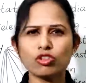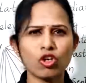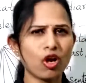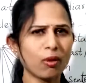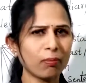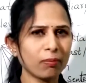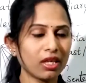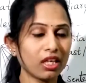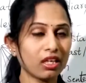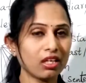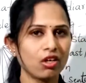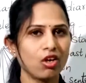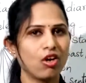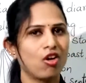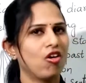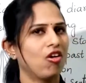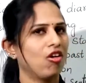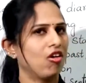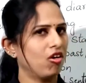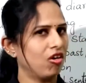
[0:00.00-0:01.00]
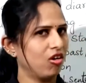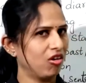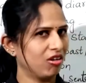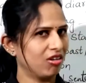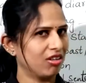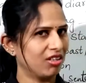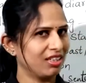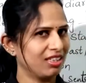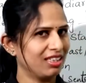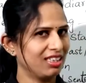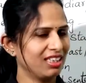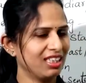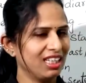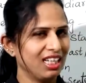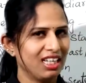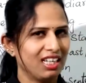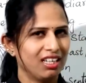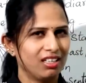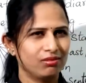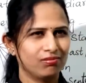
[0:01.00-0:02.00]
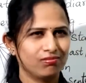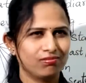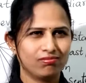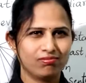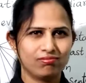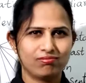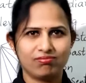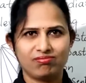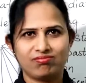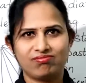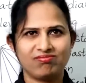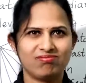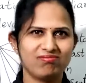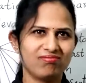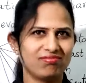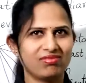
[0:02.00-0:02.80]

topic or am